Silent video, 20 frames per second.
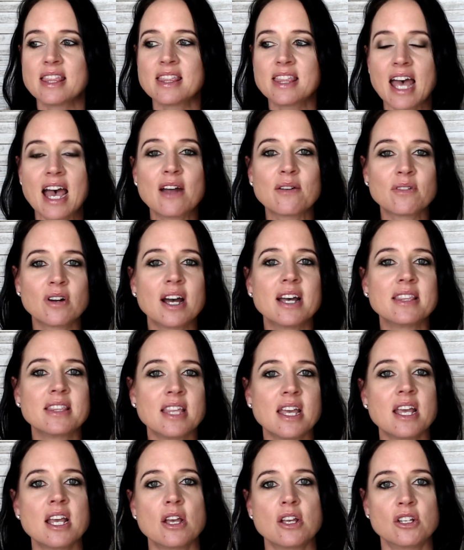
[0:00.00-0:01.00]
that right
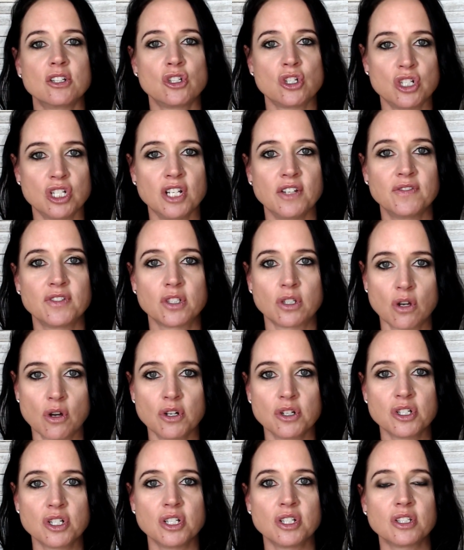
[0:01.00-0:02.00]
there shifts
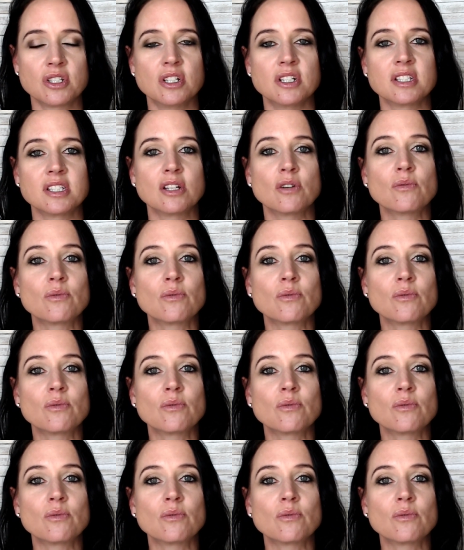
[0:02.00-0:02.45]
consciousness.